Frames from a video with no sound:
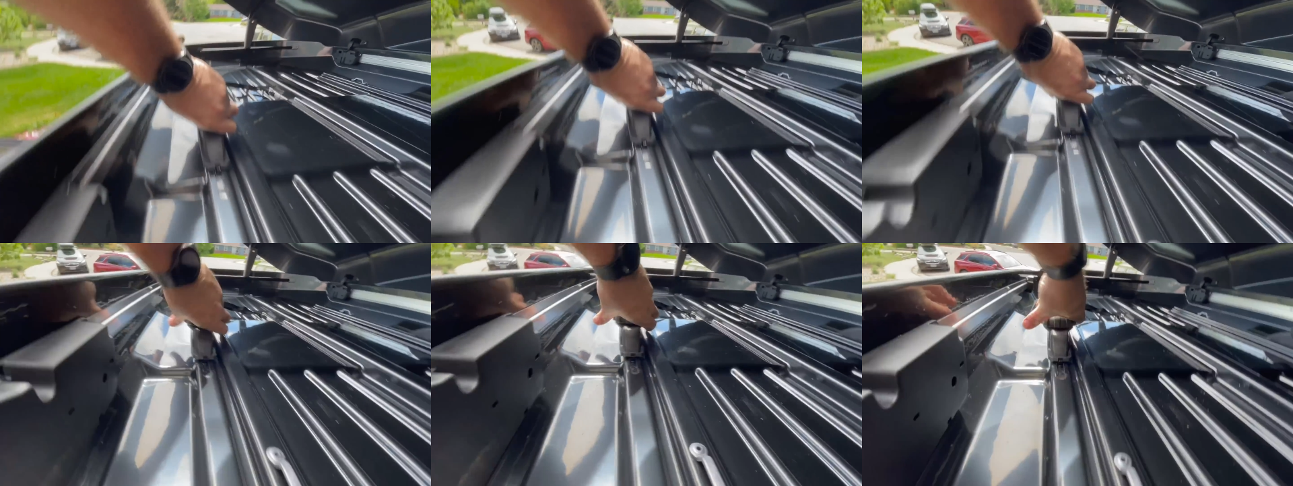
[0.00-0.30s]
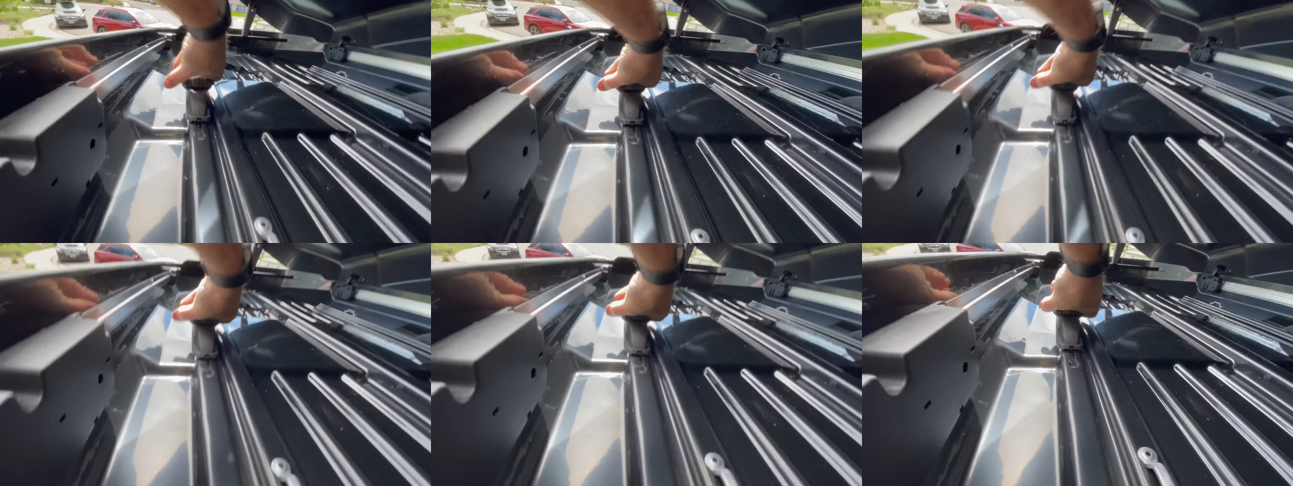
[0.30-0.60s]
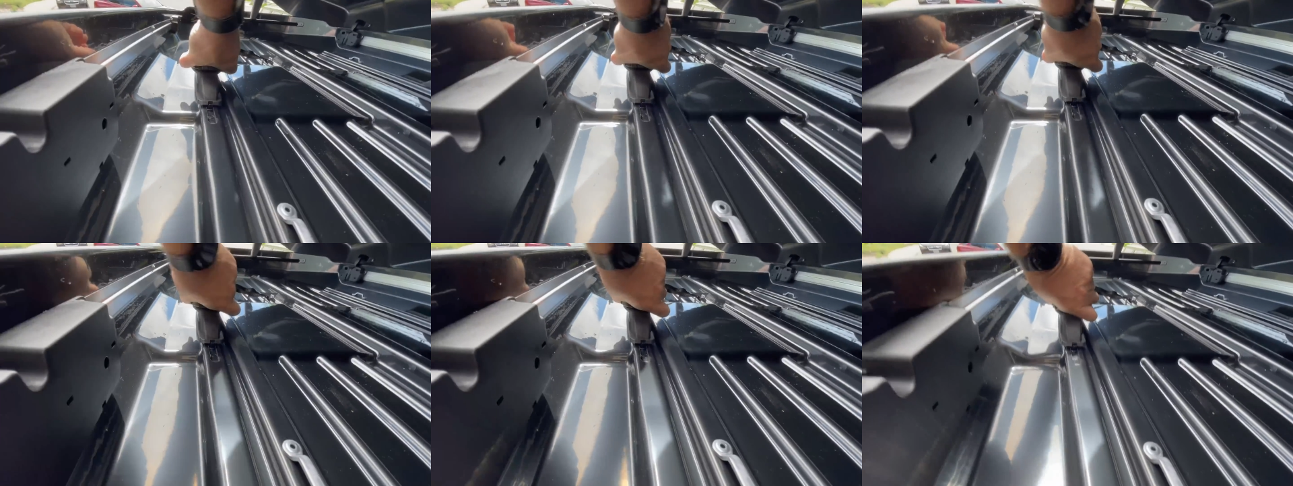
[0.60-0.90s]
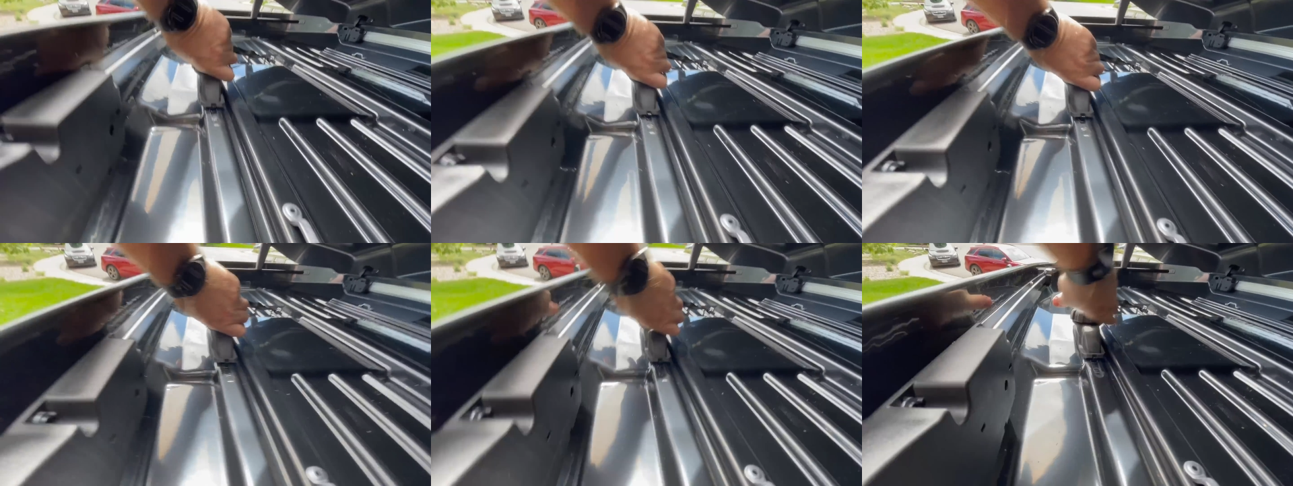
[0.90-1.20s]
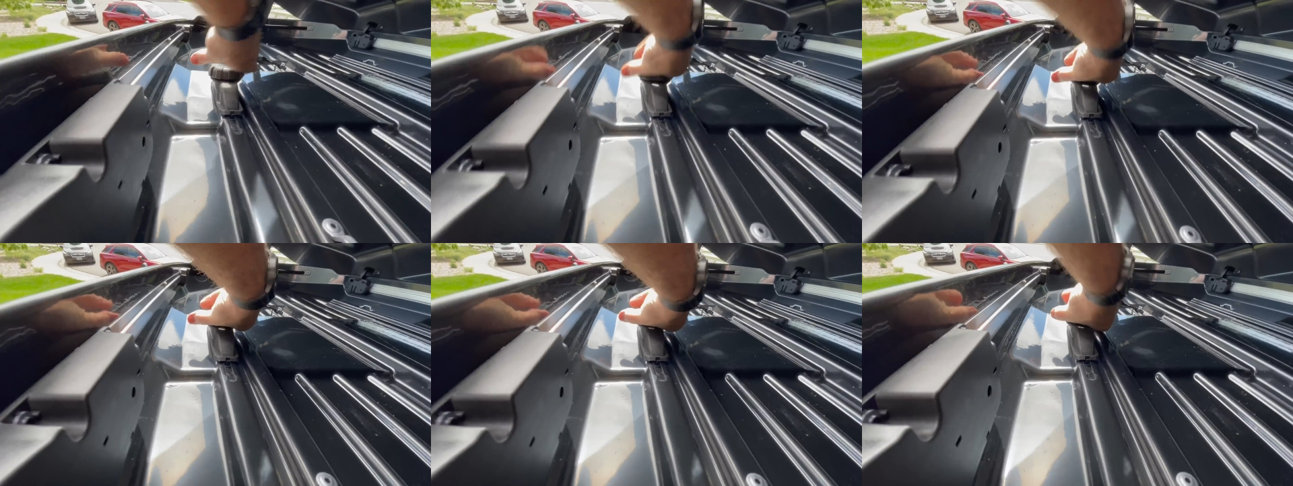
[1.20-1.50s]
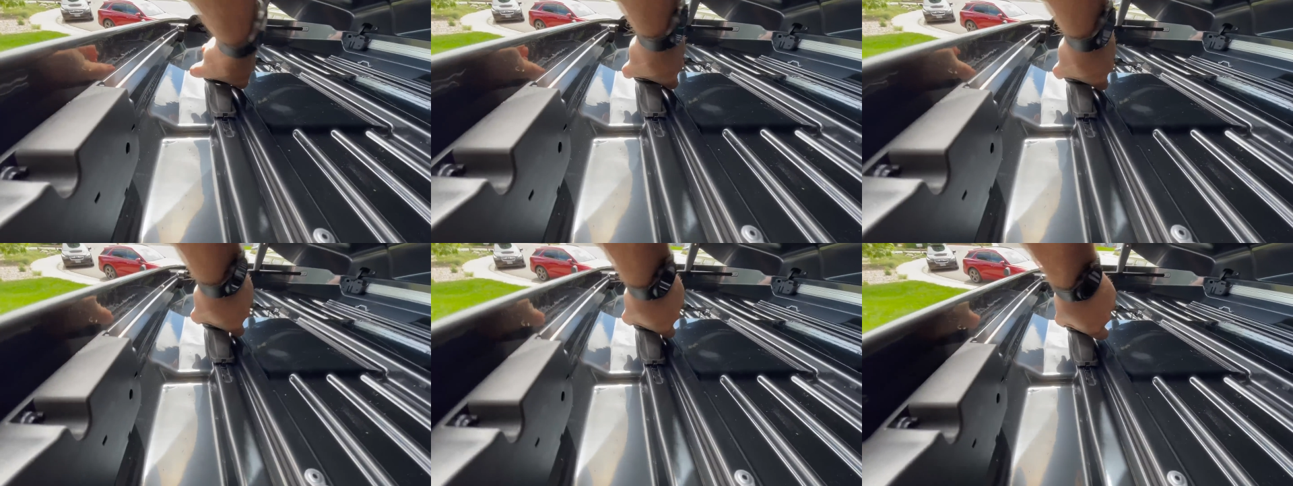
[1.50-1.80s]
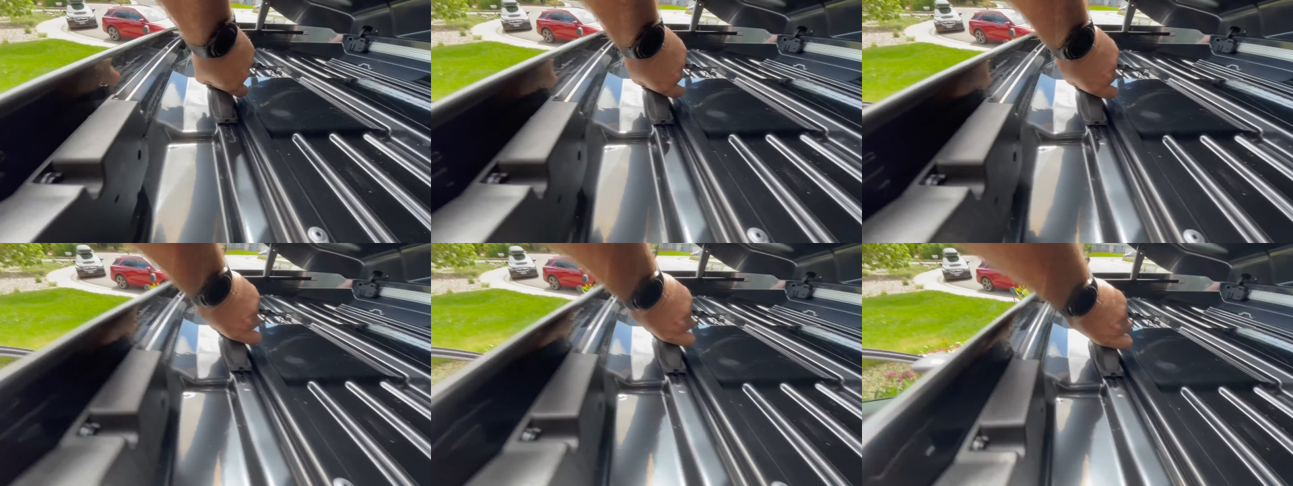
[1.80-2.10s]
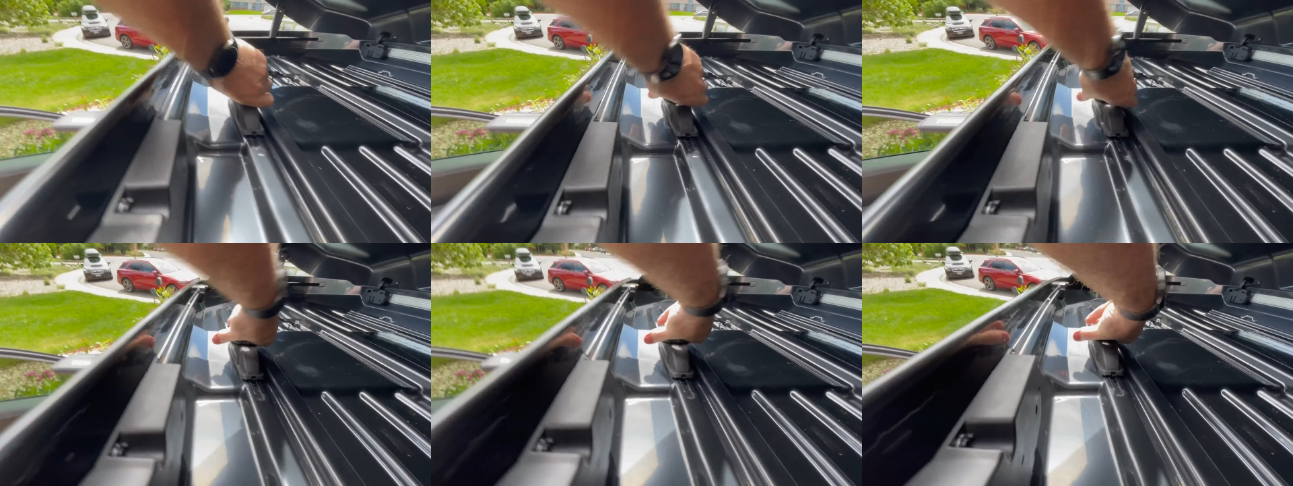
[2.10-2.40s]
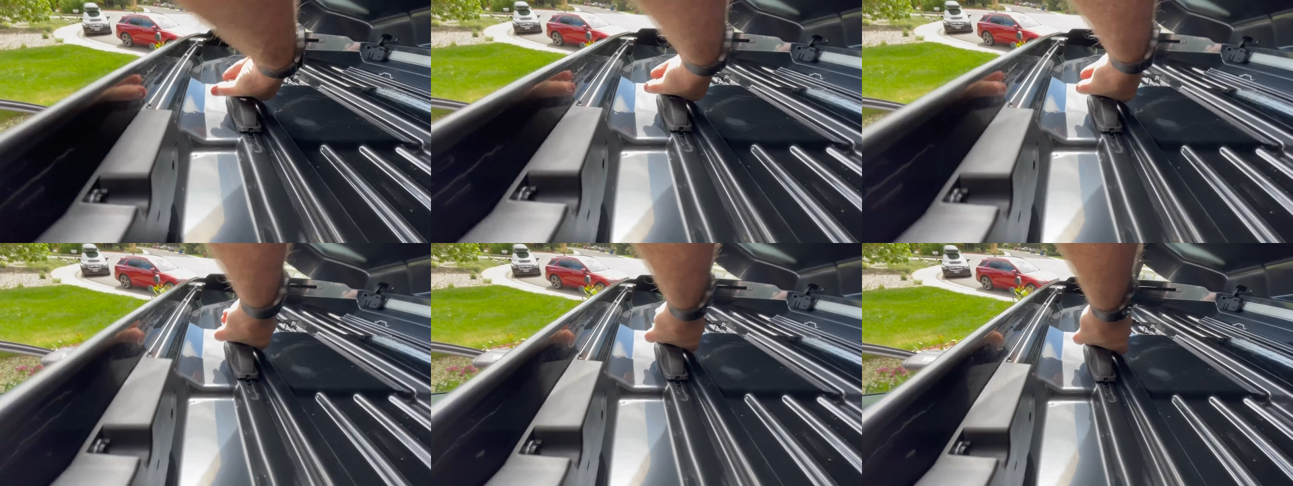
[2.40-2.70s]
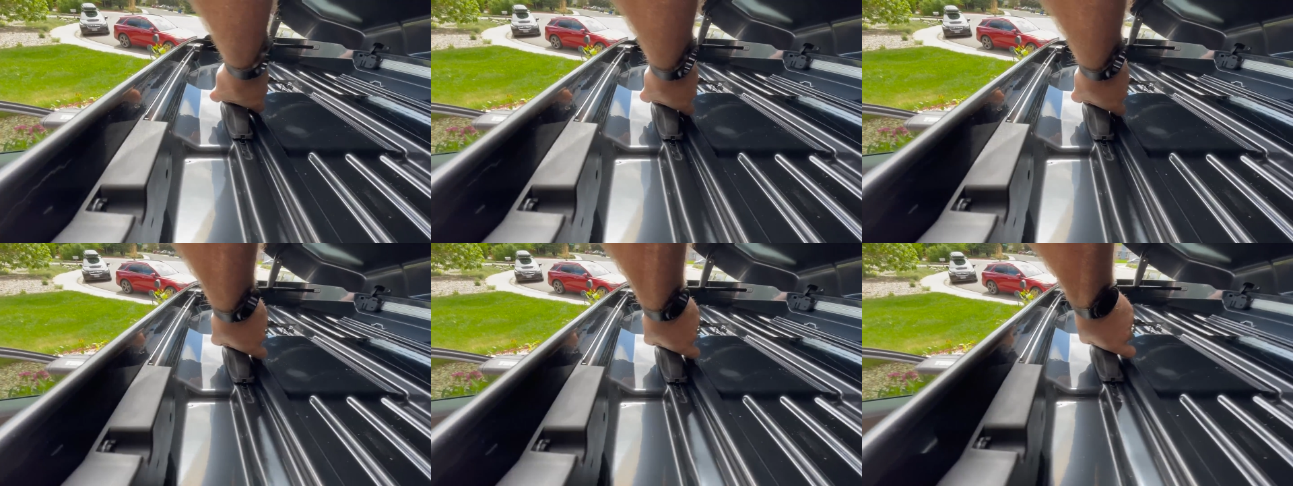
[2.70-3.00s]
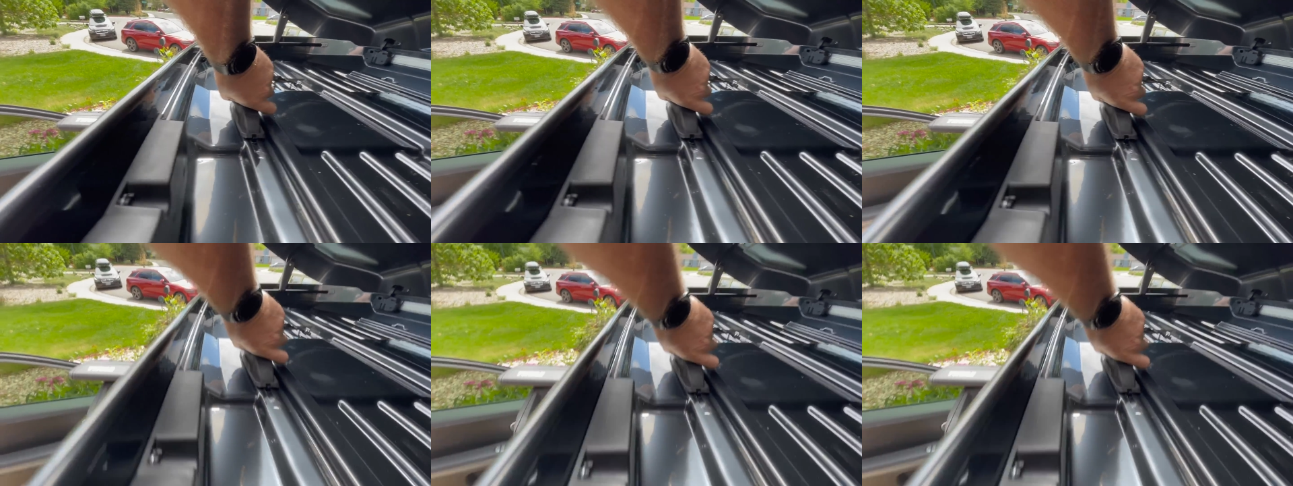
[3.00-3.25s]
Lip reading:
(no speaker visible)